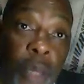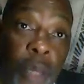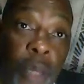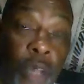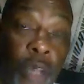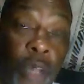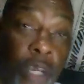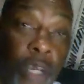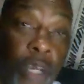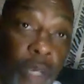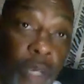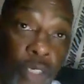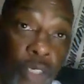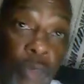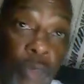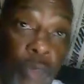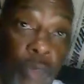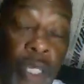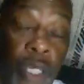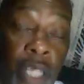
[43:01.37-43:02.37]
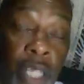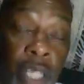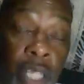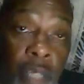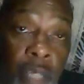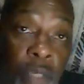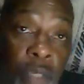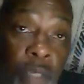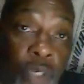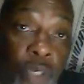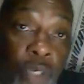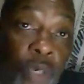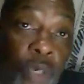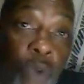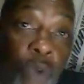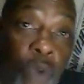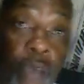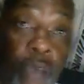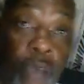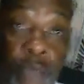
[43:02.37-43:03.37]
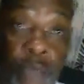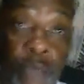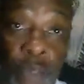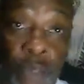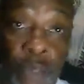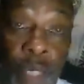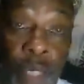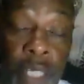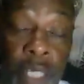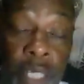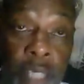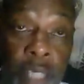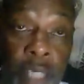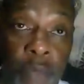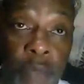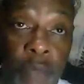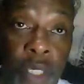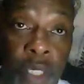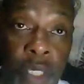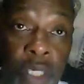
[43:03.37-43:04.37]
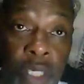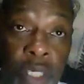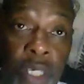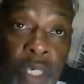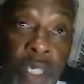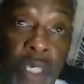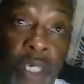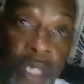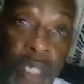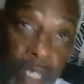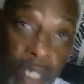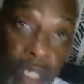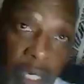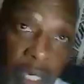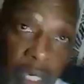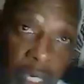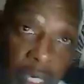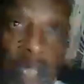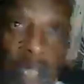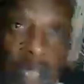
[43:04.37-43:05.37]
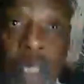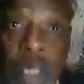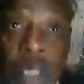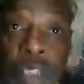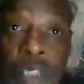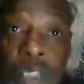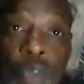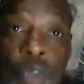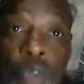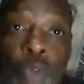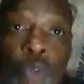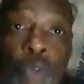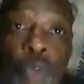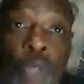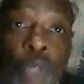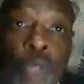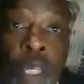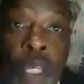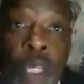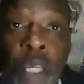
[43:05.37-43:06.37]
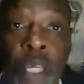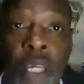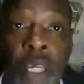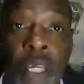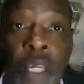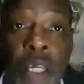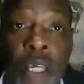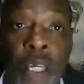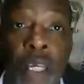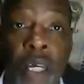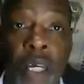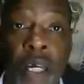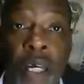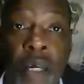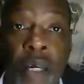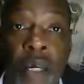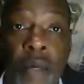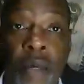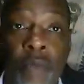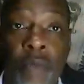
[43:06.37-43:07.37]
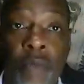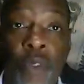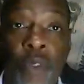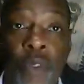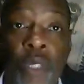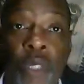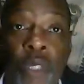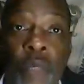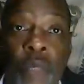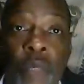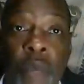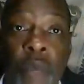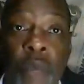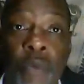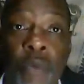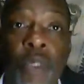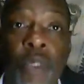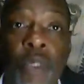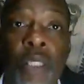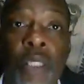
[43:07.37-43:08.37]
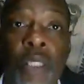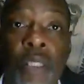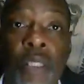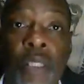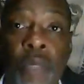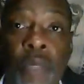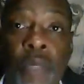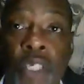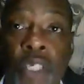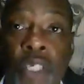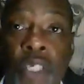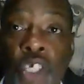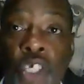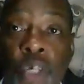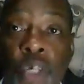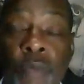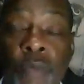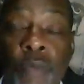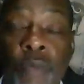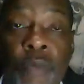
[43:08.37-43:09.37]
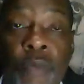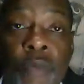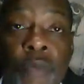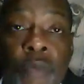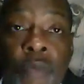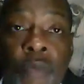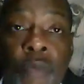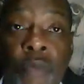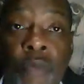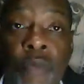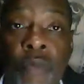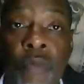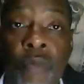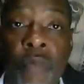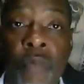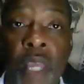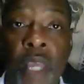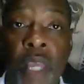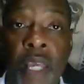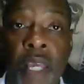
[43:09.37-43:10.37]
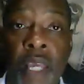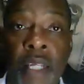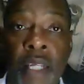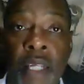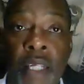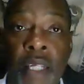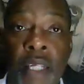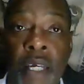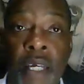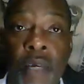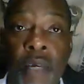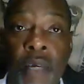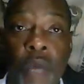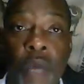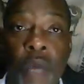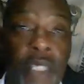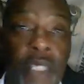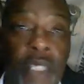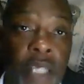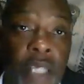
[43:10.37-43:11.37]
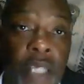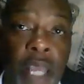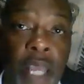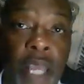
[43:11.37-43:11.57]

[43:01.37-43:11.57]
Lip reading: talking about Jomo Kenyatta Beach. You can walk from Jomo Kenyatta Beach to the Bamburi Cement Gym and watch the game.